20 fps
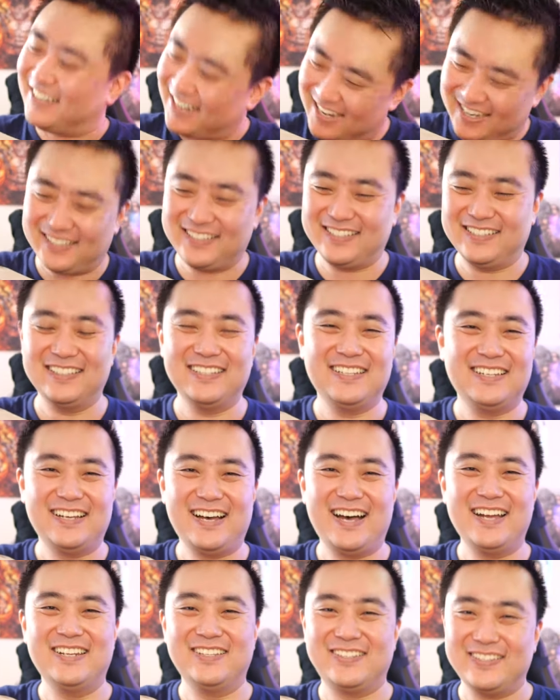guys,
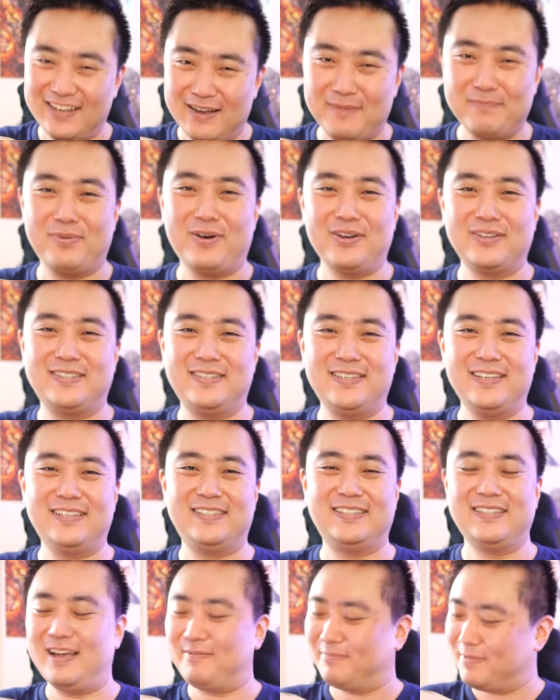I need to unbox
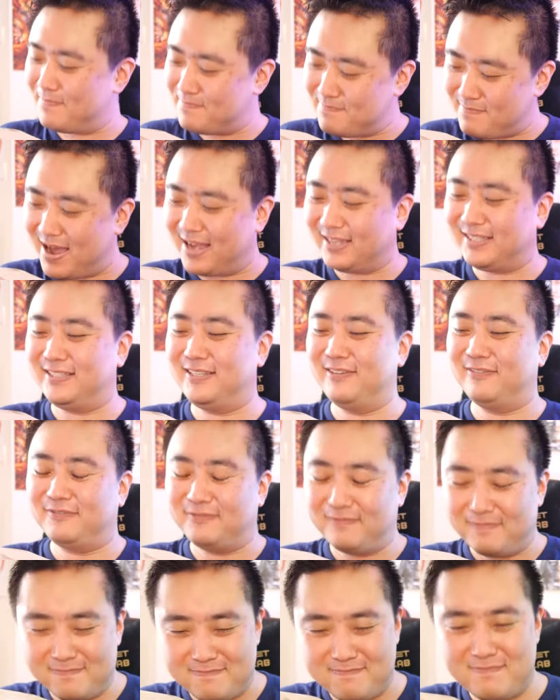this. I'm a
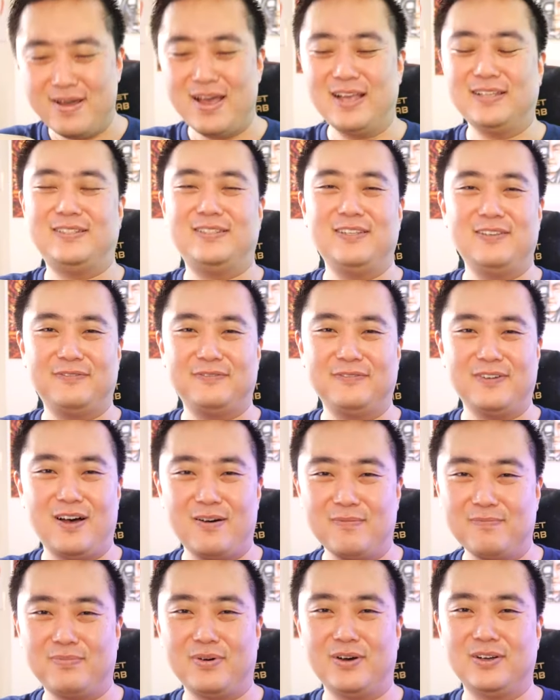massive, massive
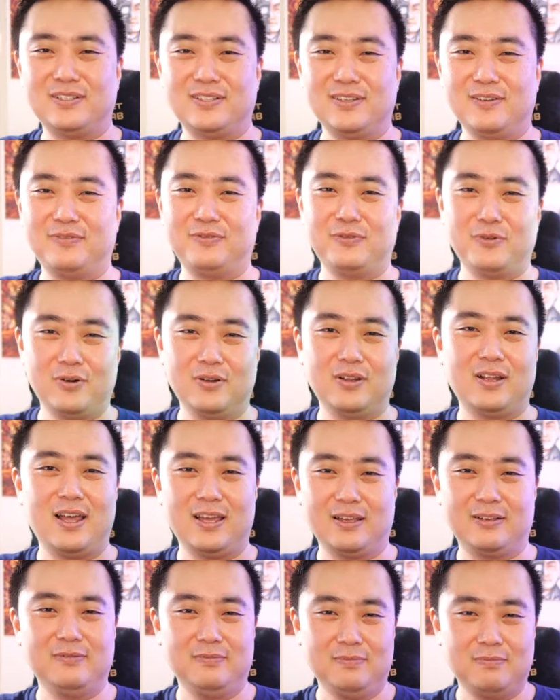unboxer for
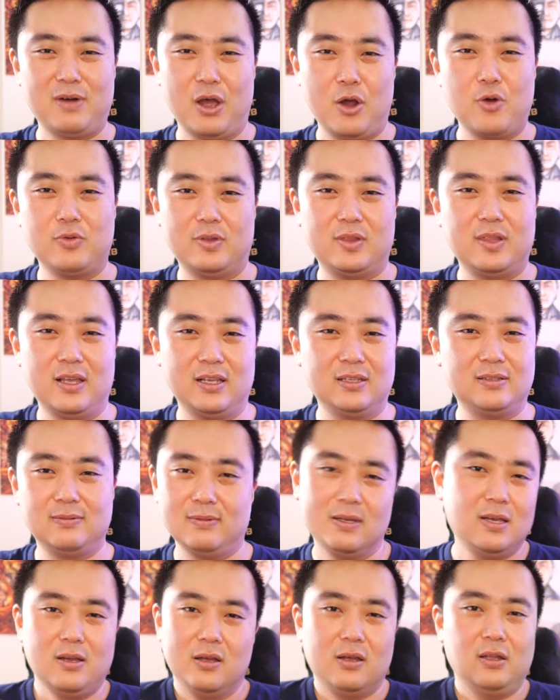like my own things.
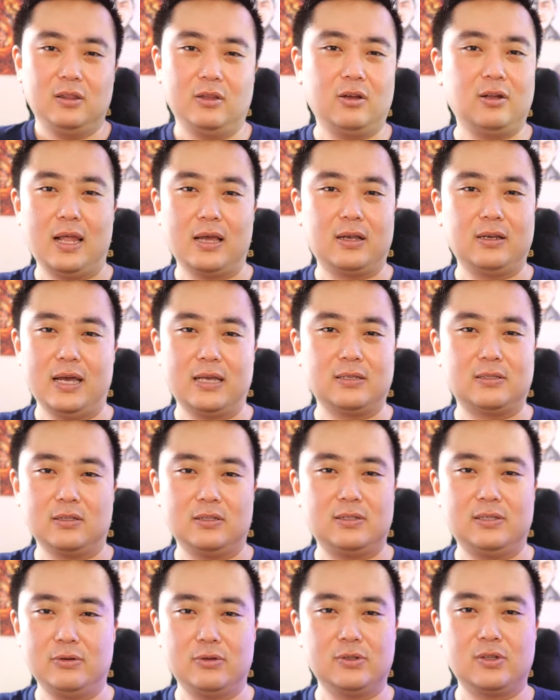Not like as a
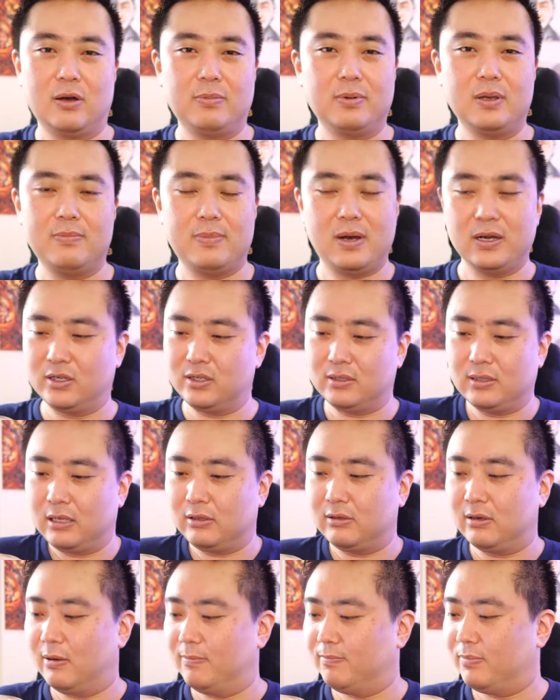serious hobby, but I just
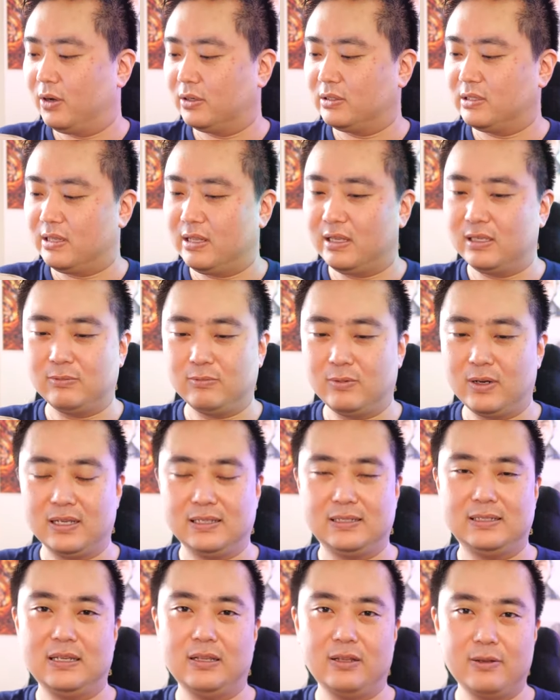like to unbox things when I
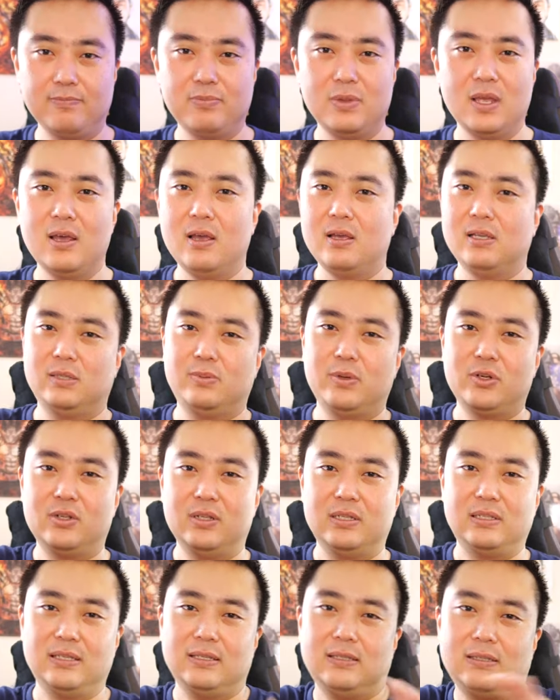see them.
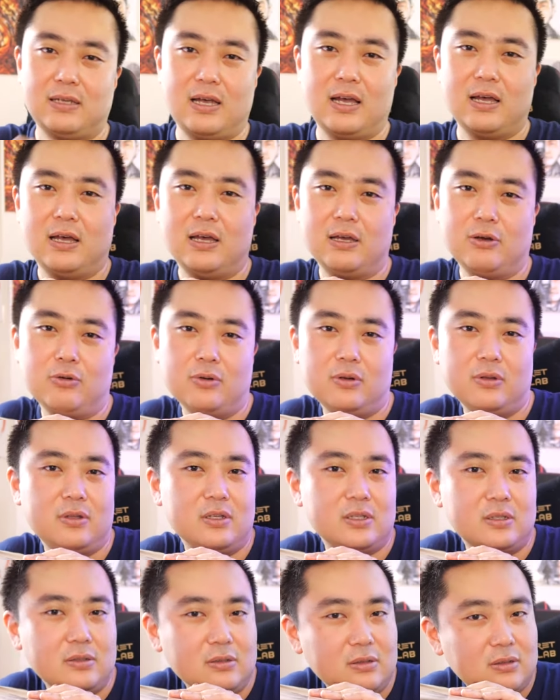Especially since I, I ordered
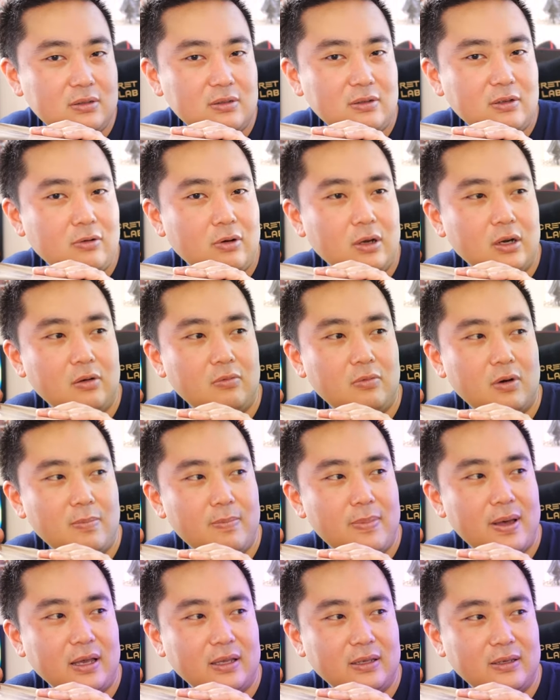this quite a while
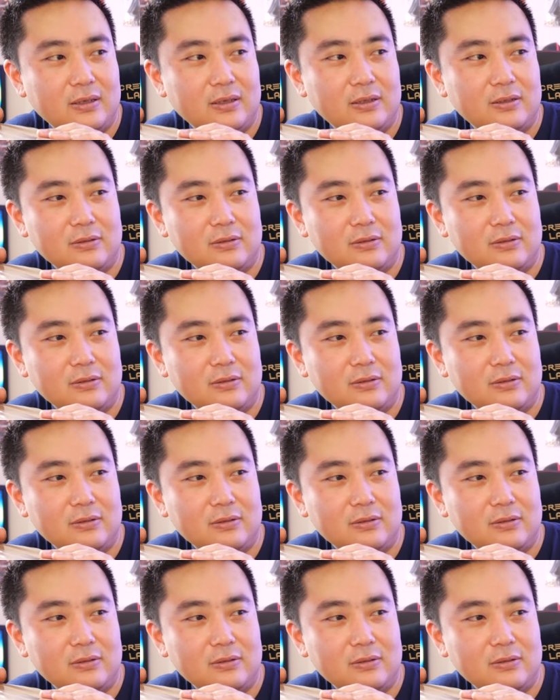back.